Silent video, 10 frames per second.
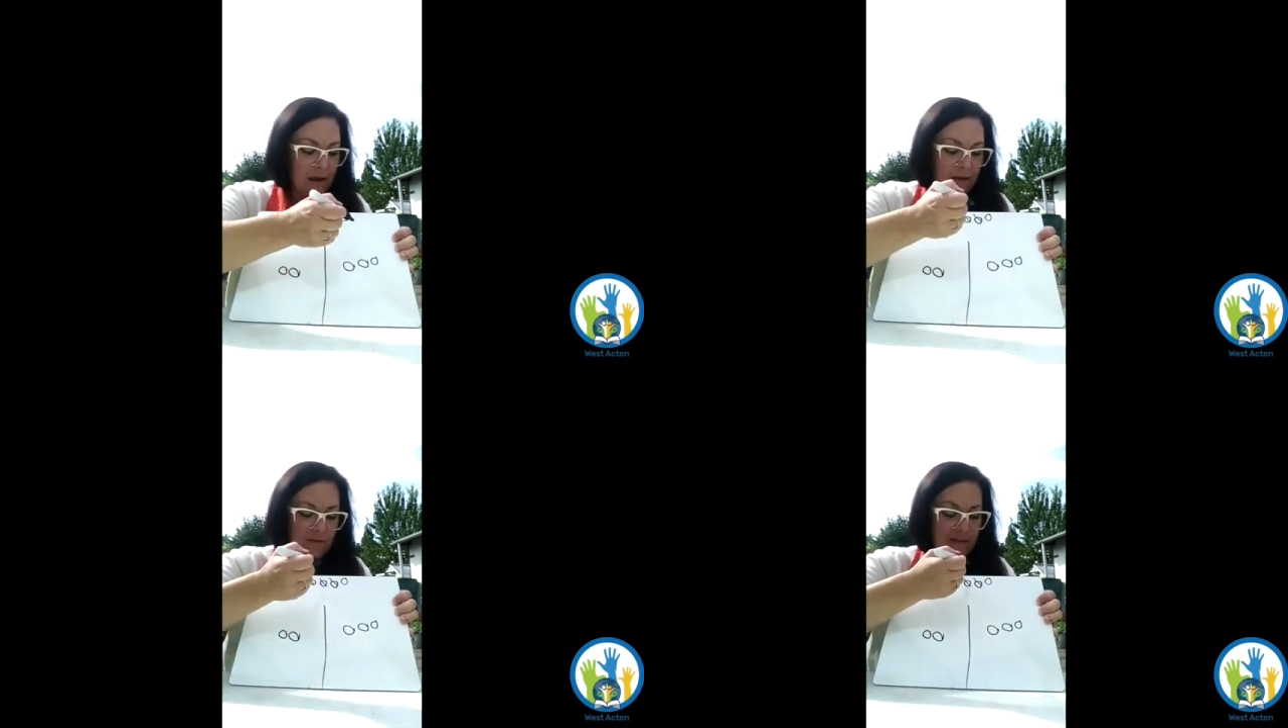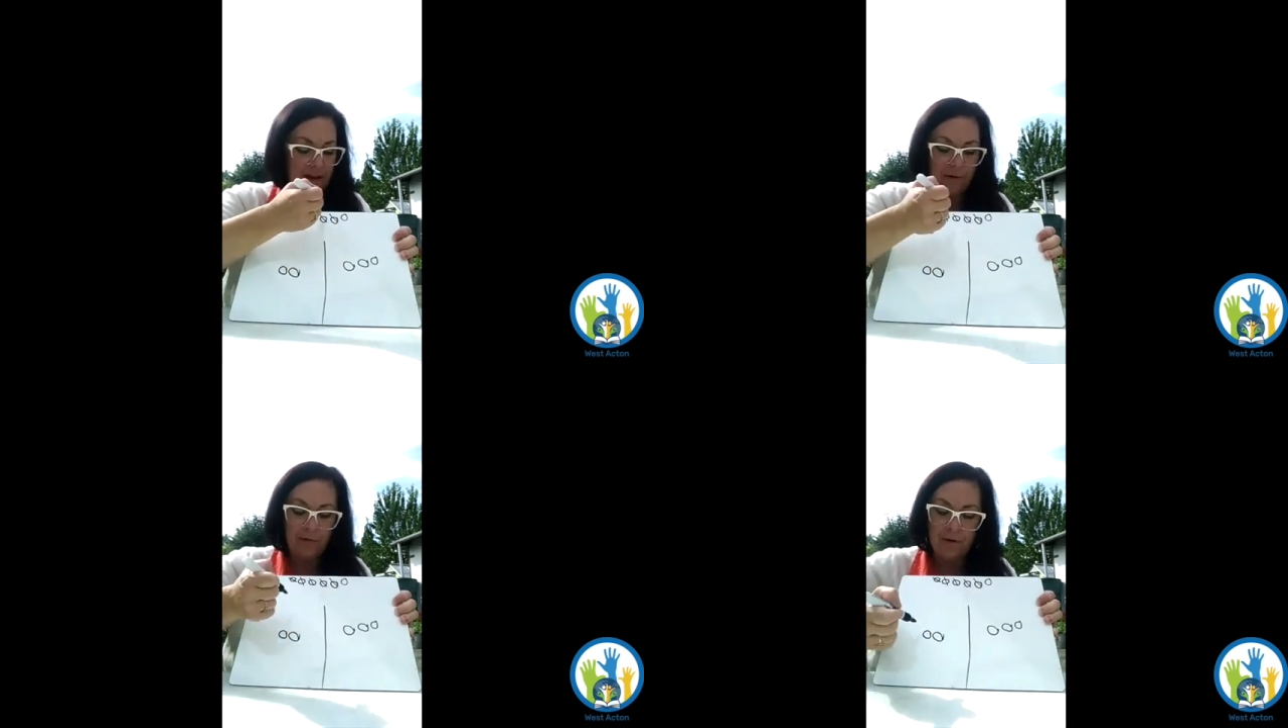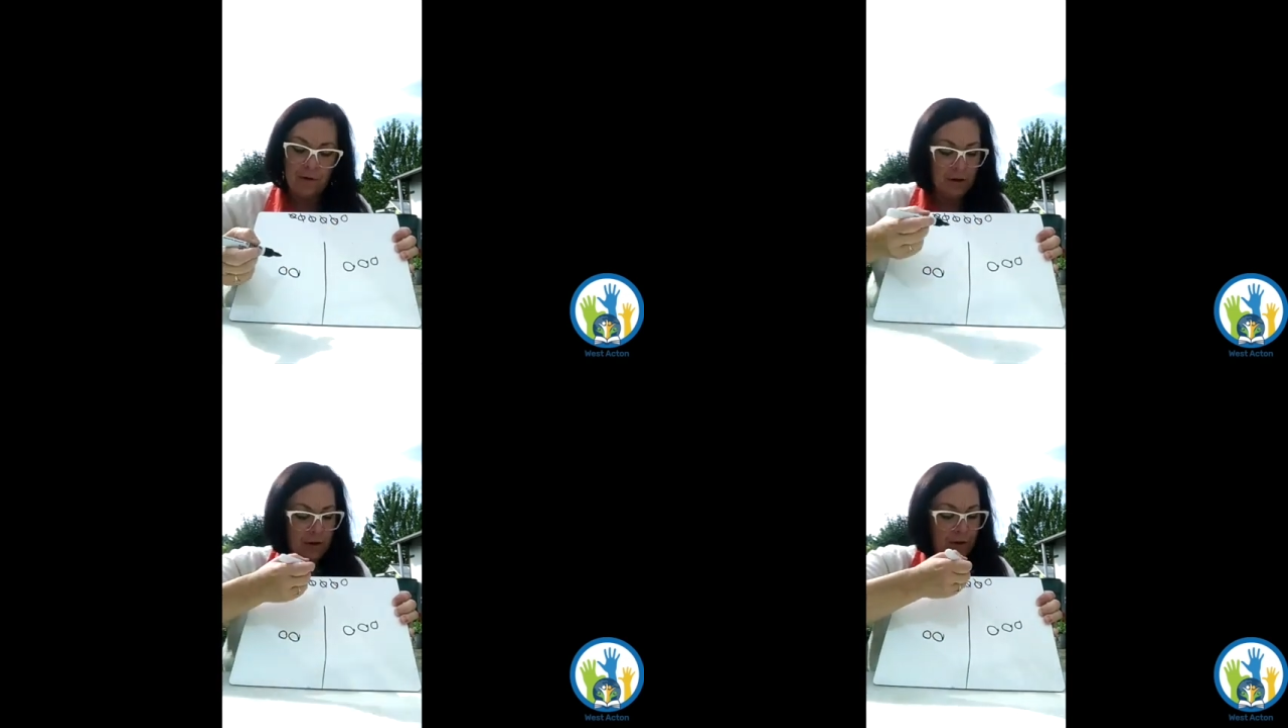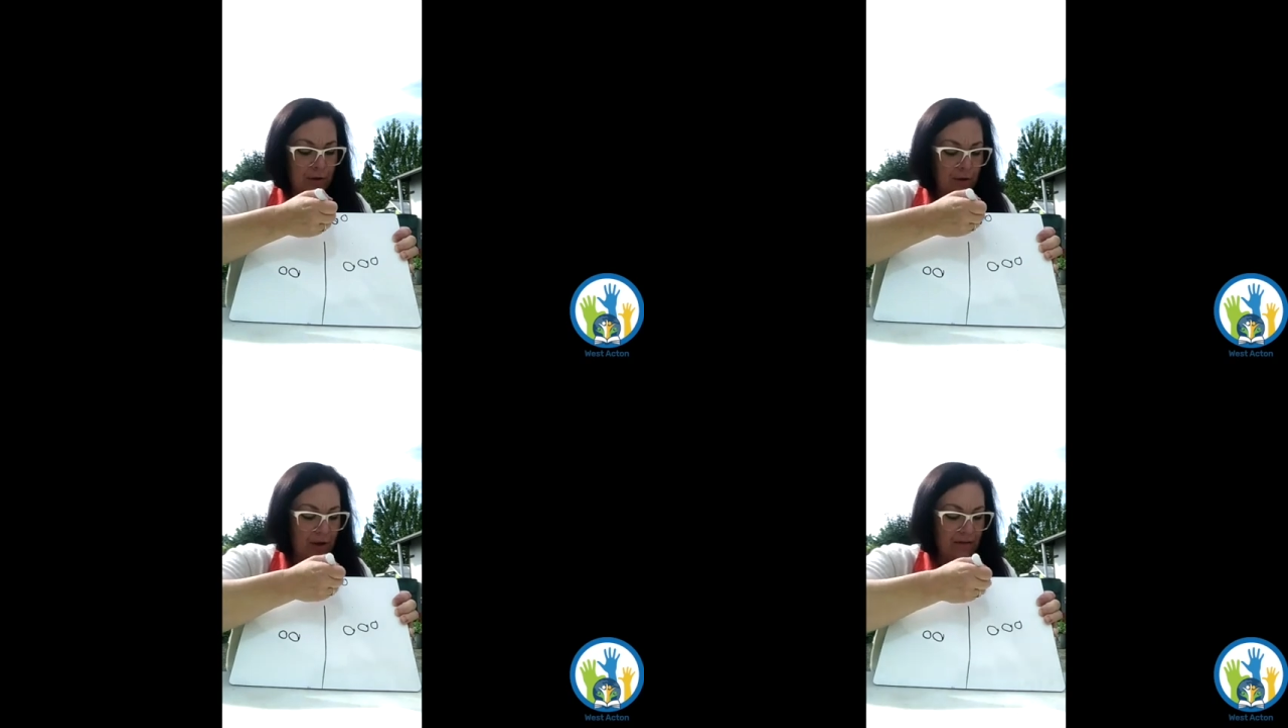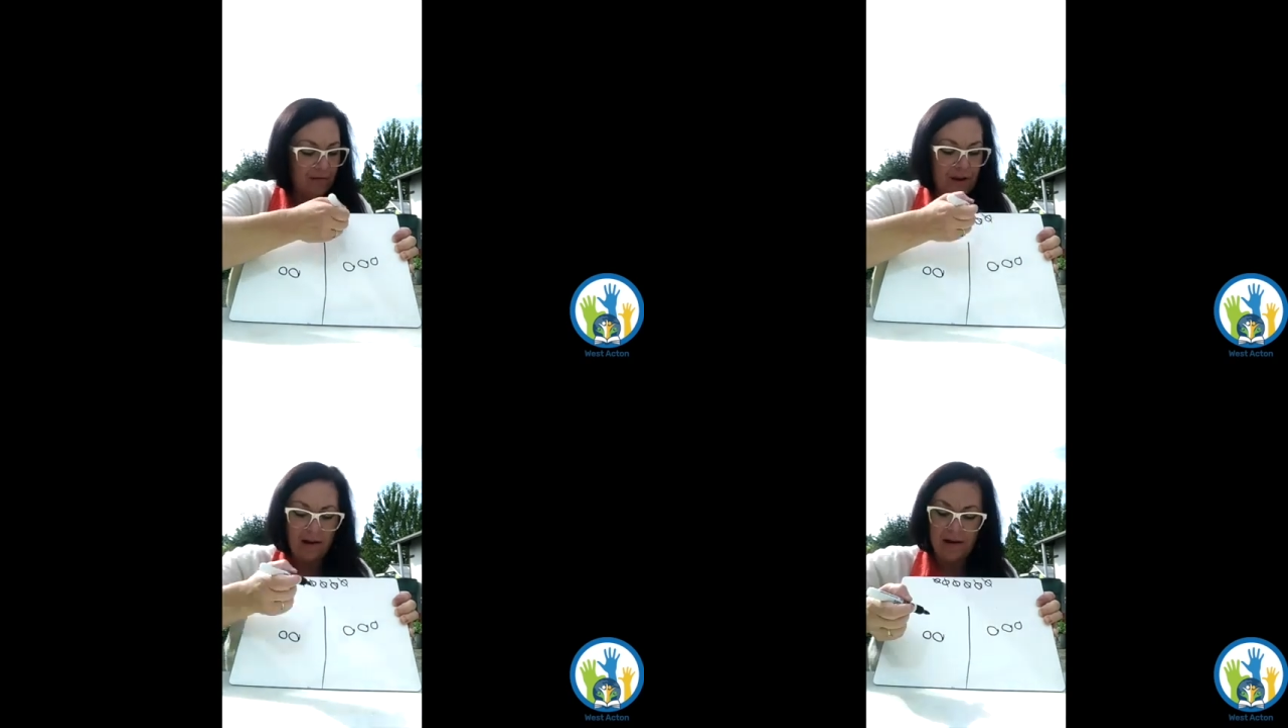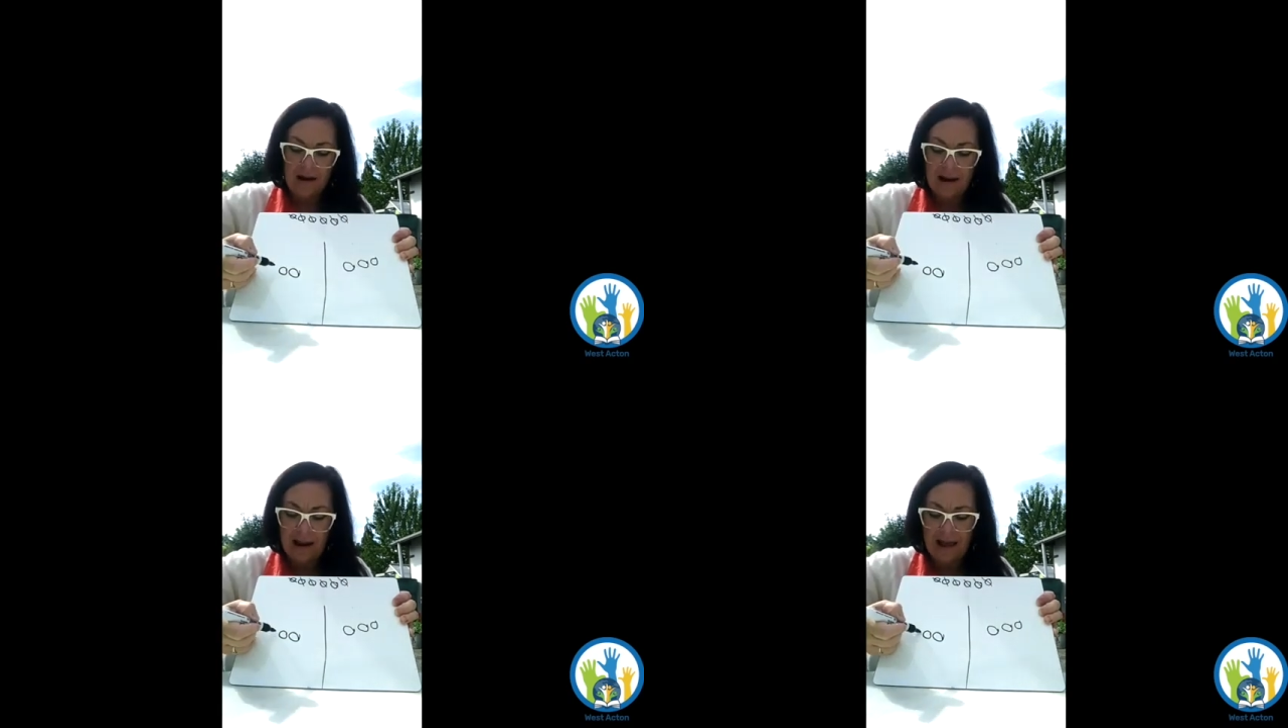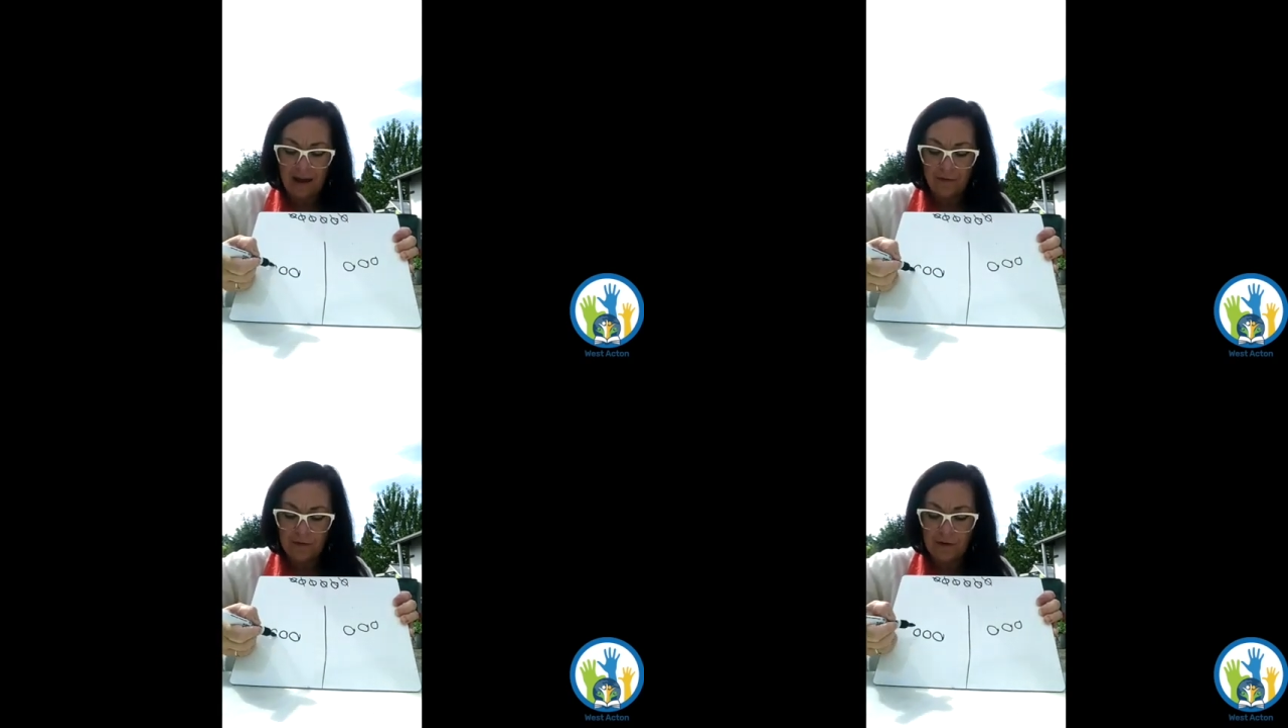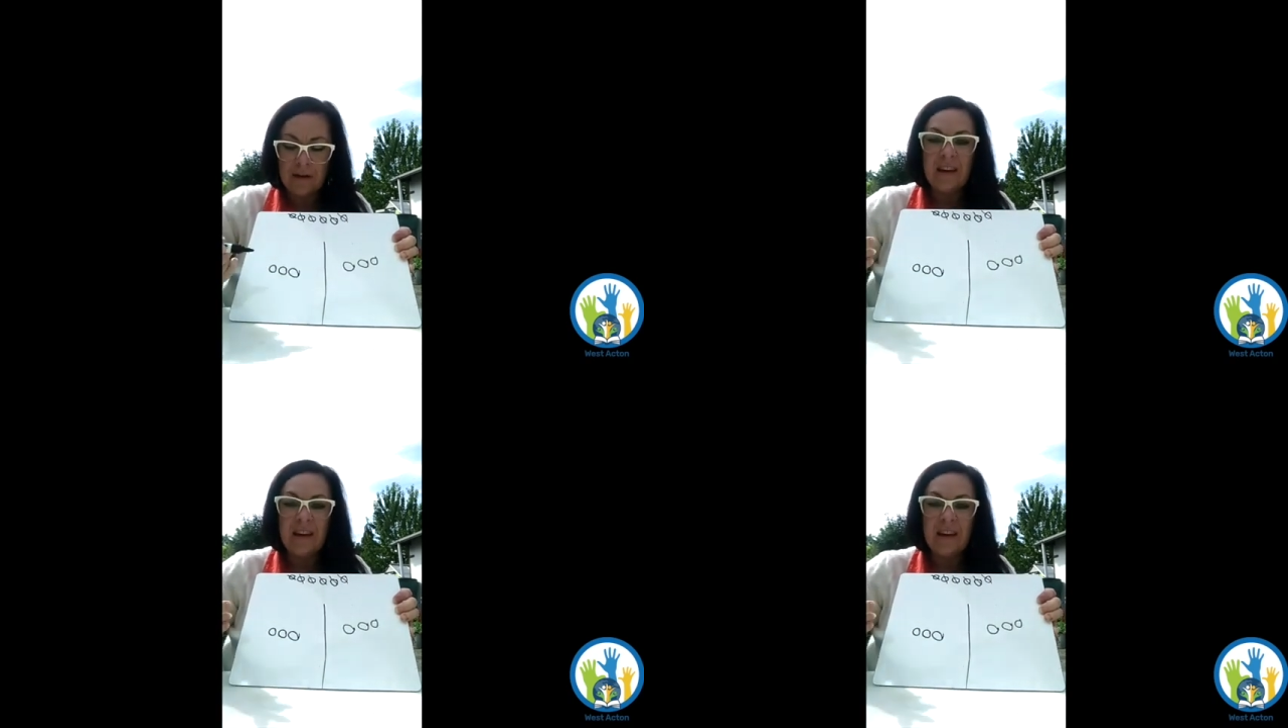until you have none left.